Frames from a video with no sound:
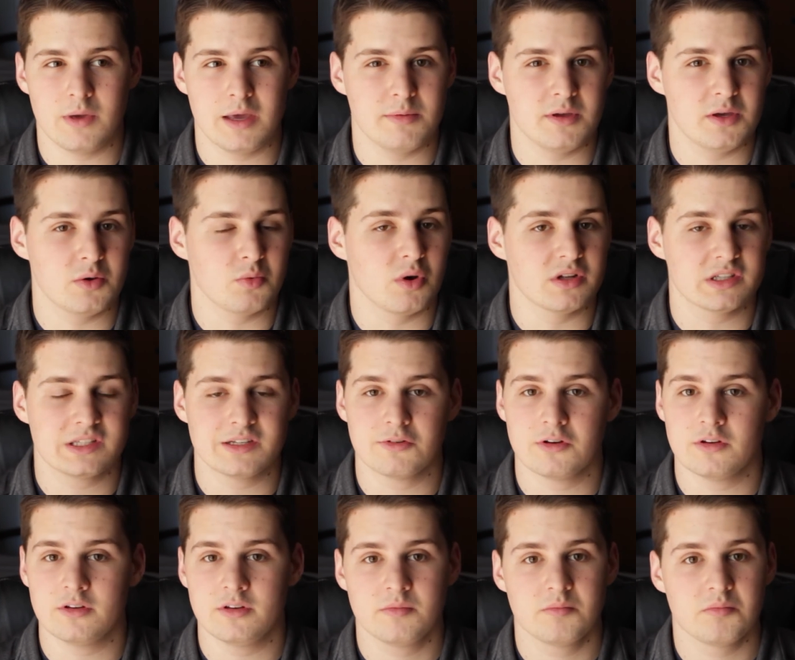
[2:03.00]
maybe once
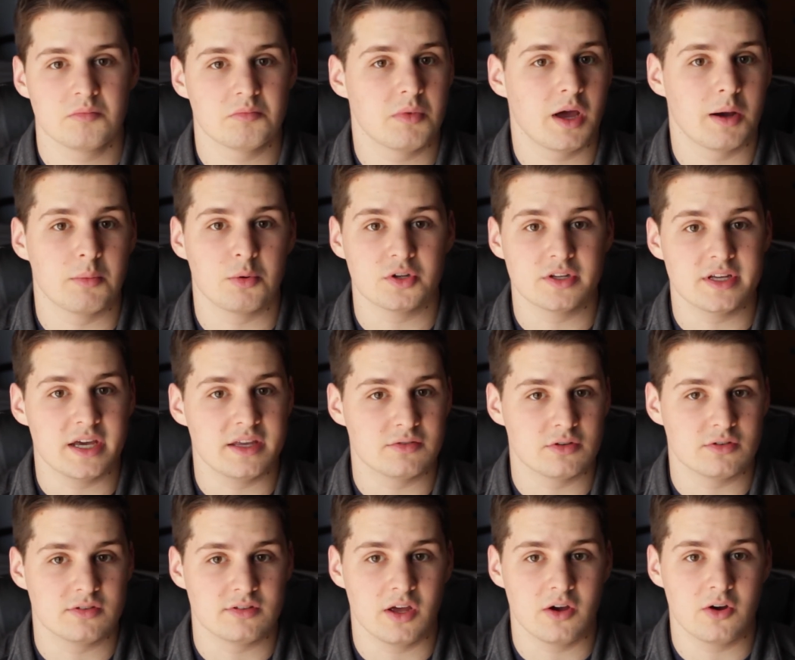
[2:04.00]
every couple days
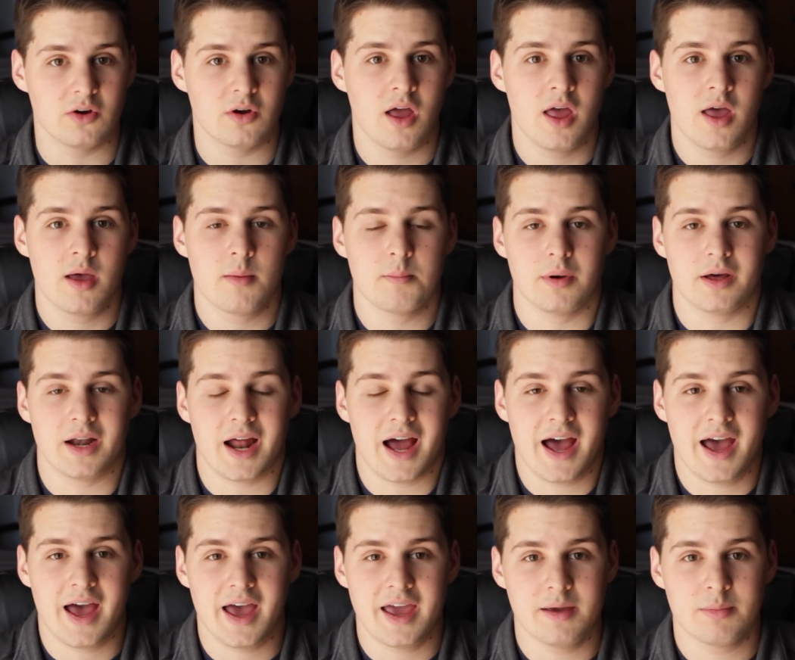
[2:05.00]
or so, but
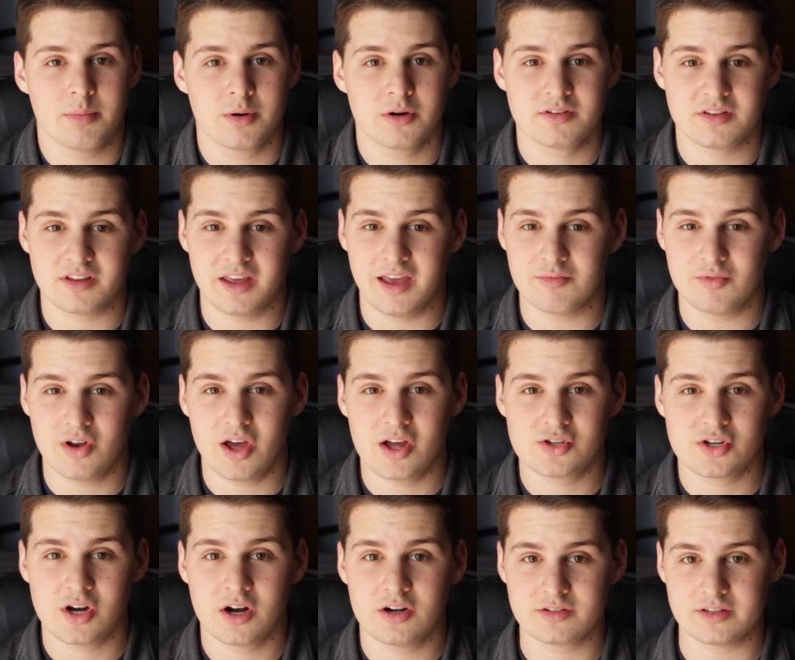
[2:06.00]
I personally have not
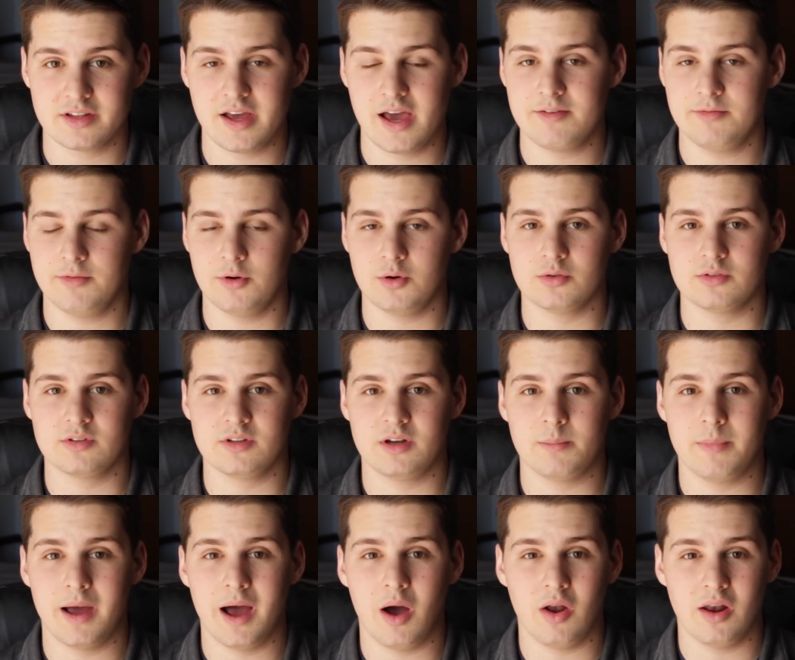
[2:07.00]
charged the headphones in
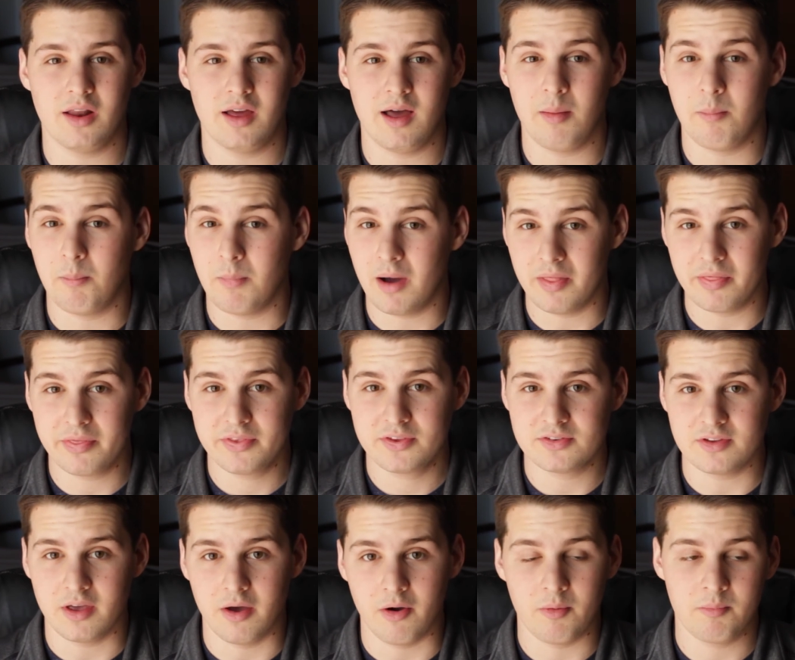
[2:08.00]
about a month,
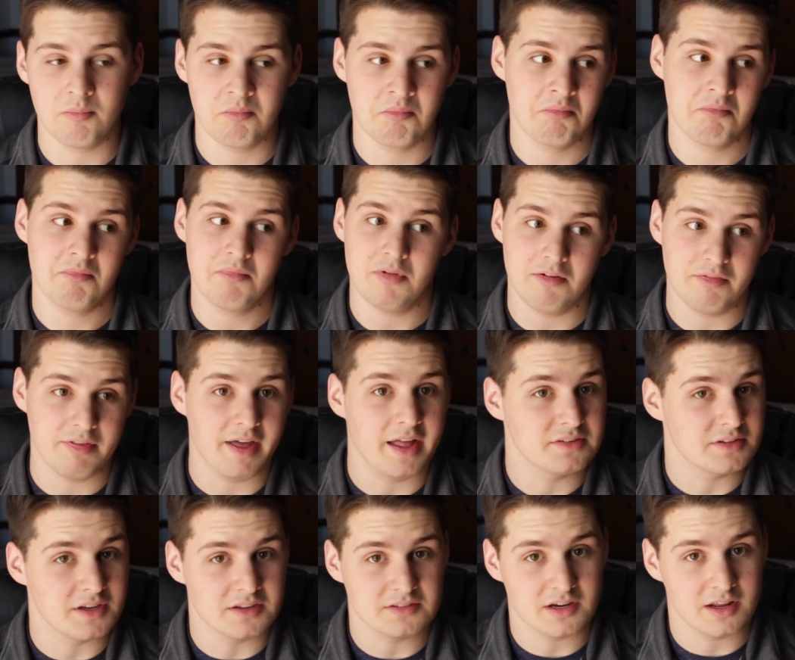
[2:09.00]
so if that
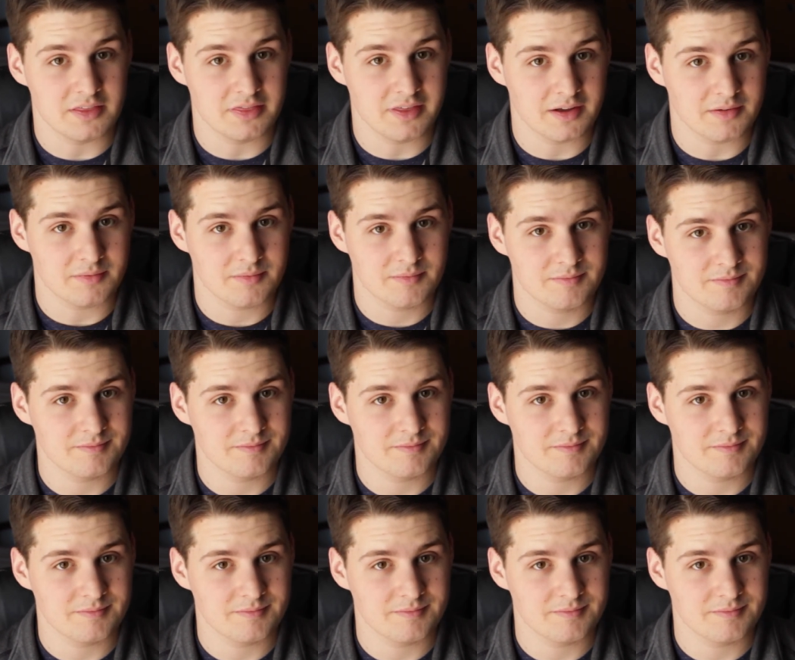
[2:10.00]
says anything.